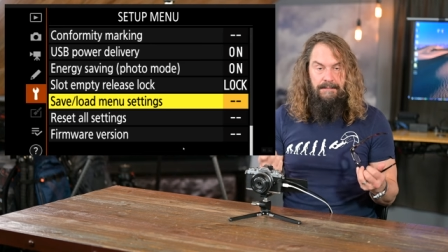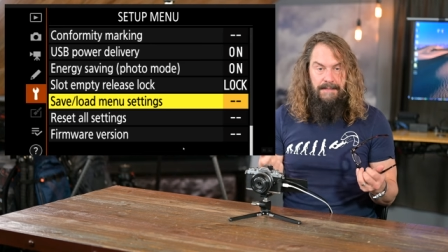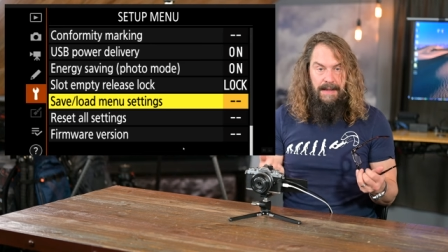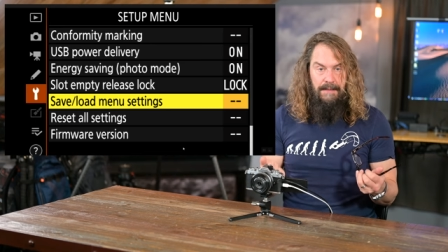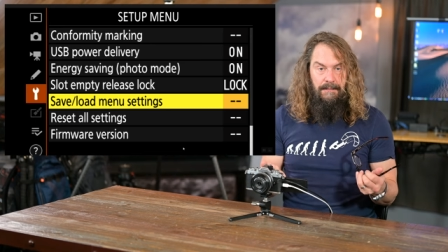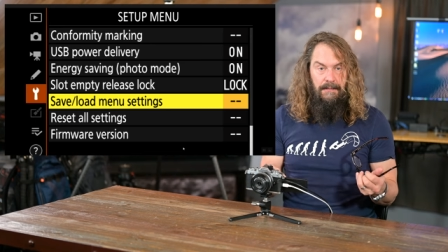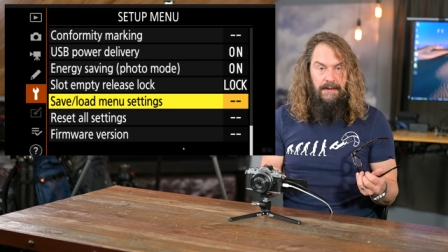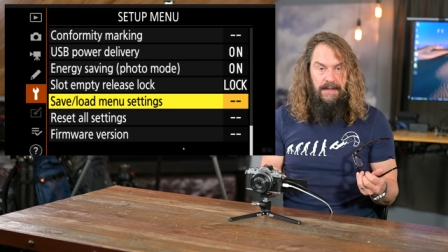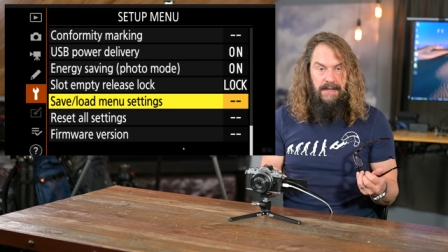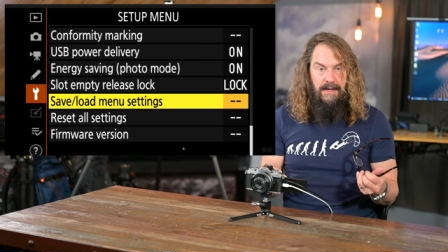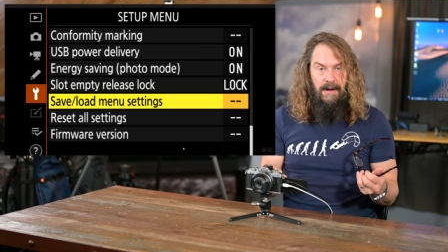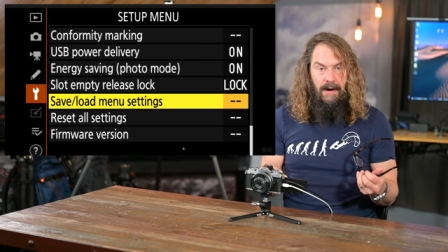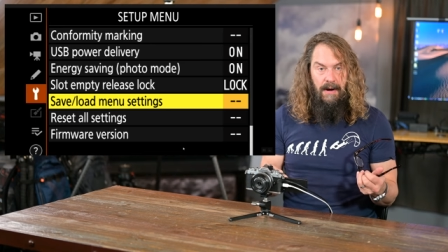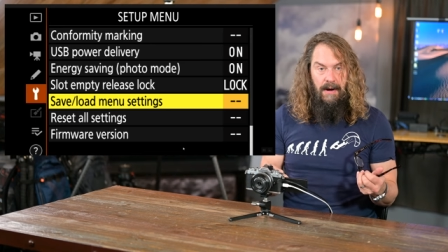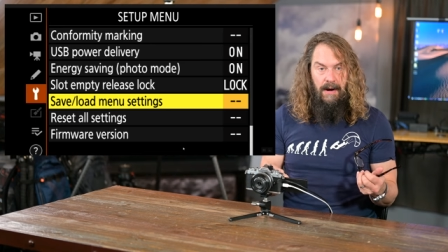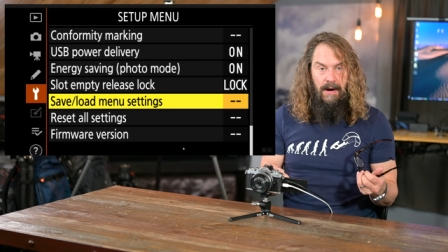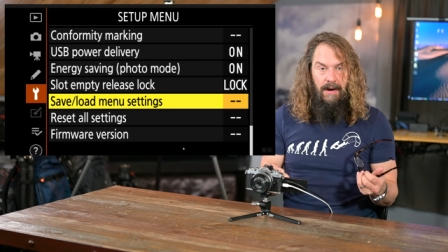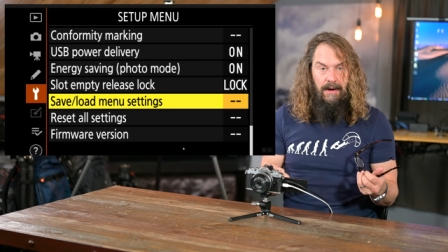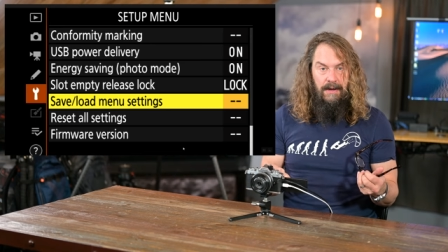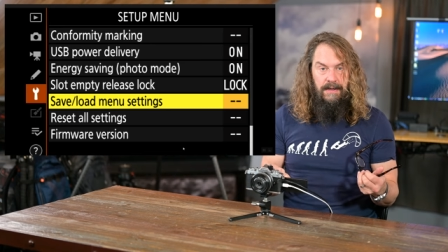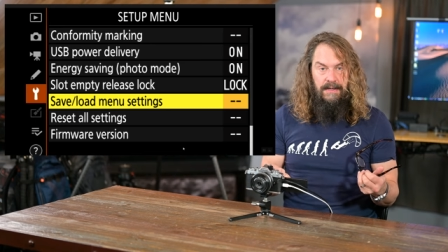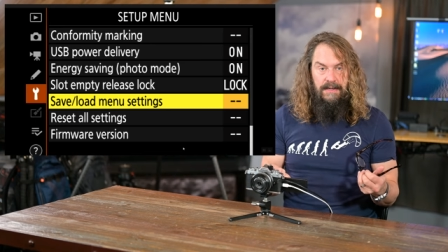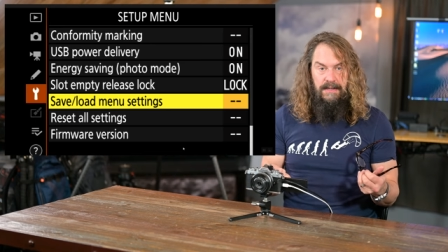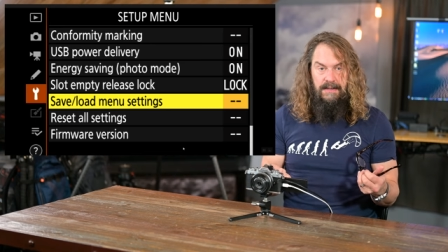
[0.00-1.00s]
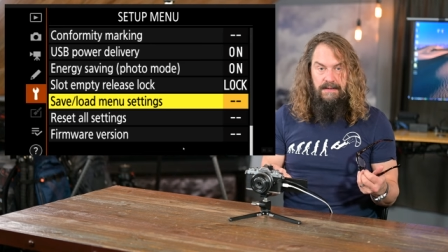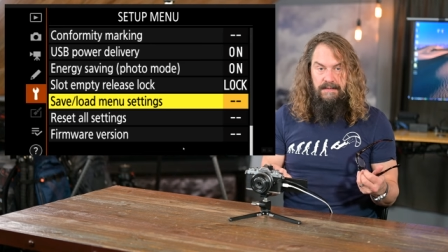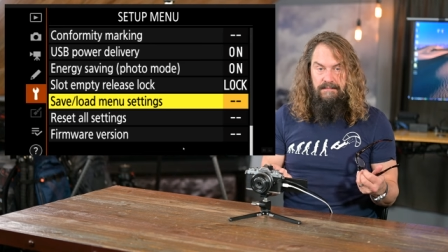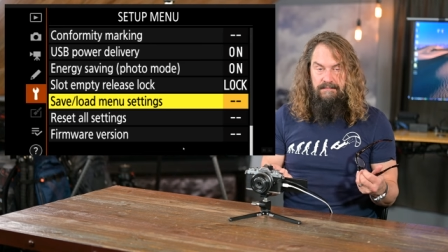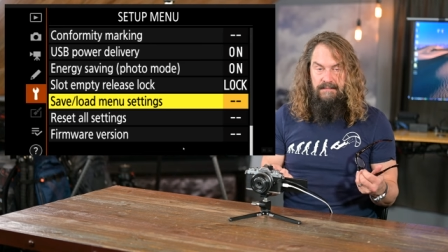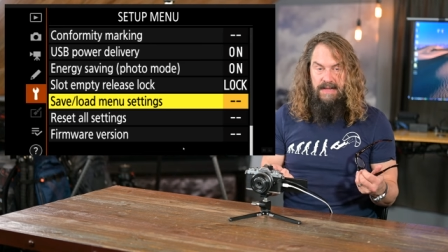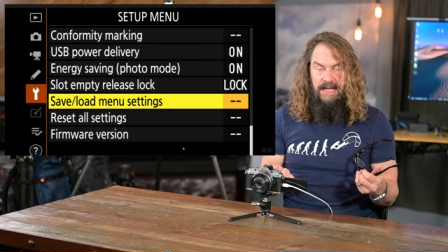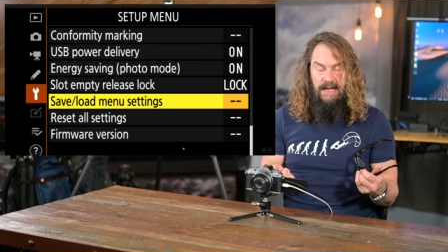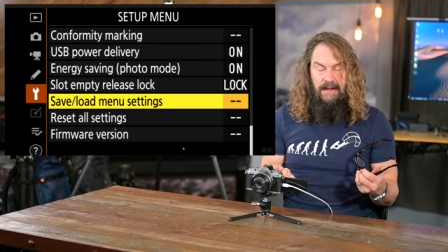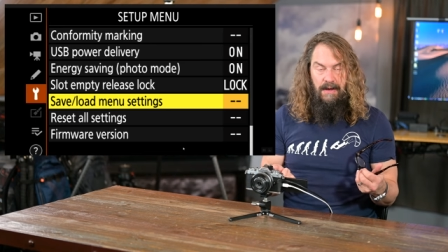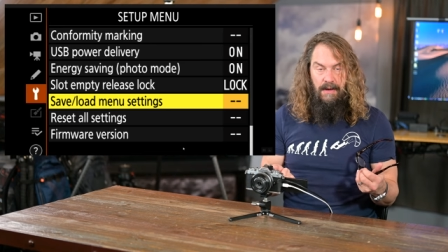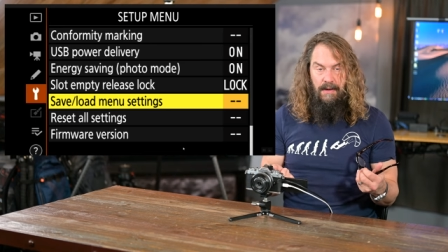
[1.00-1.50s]
memory card,
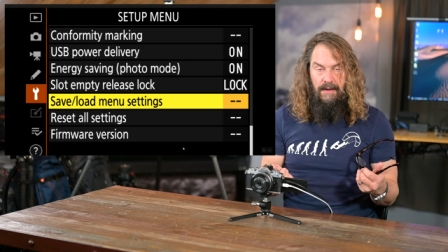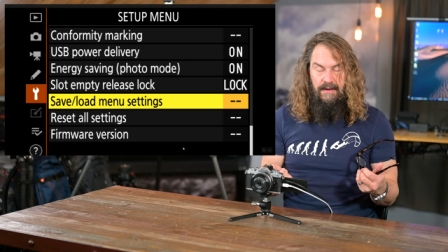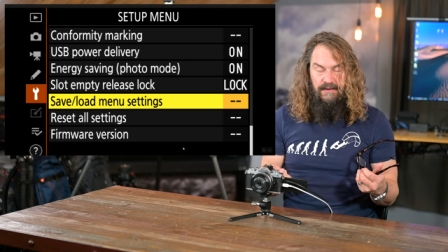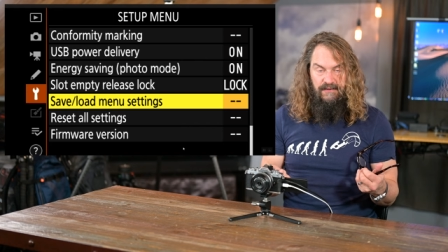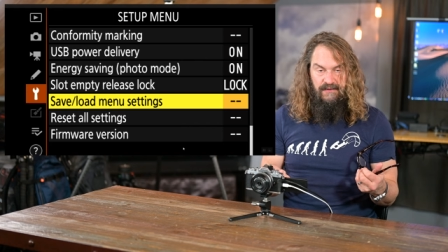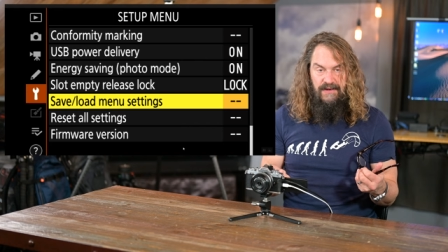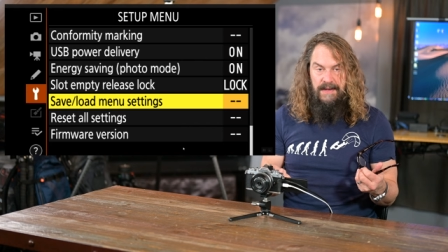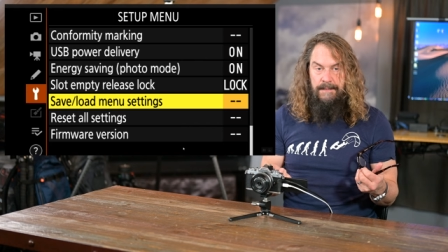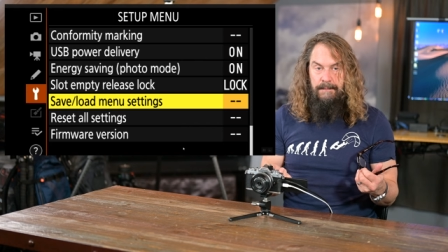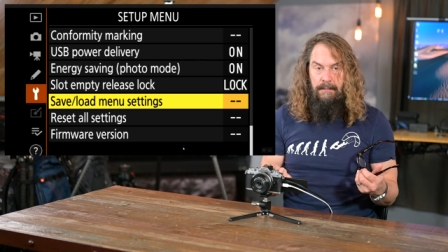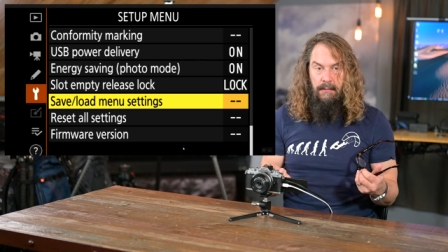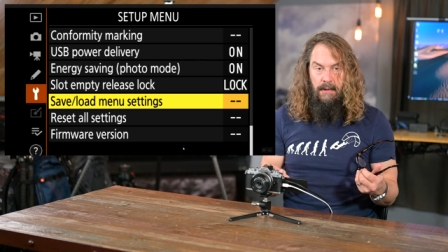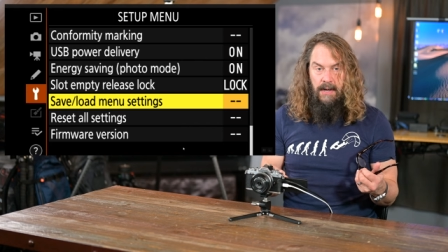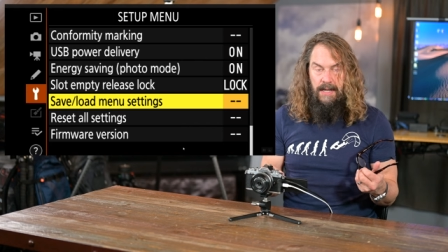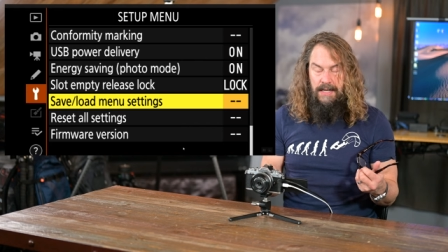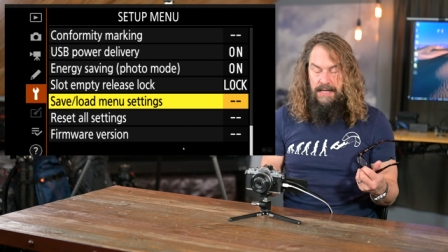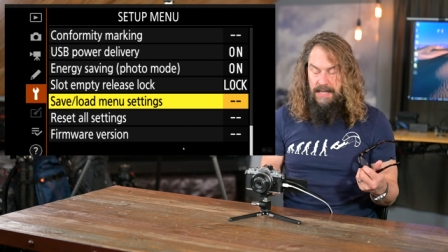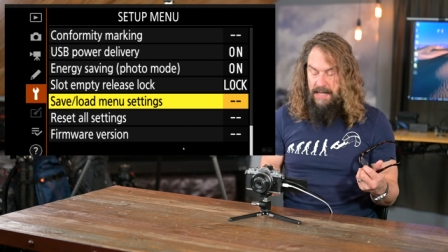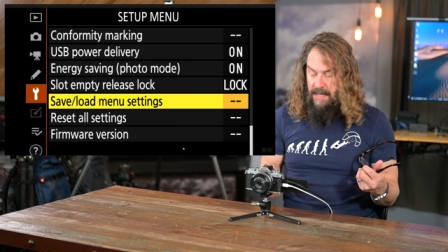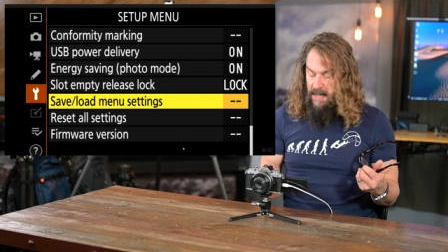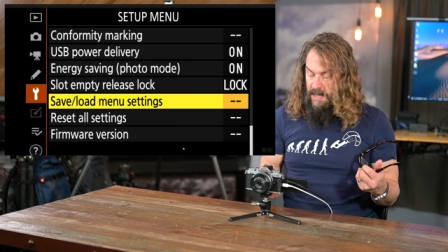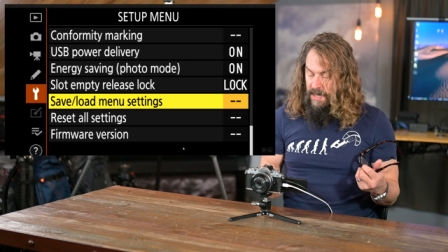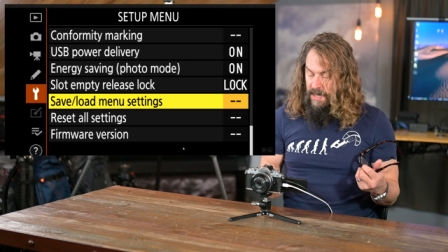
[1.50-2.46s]
you know, a cheap one.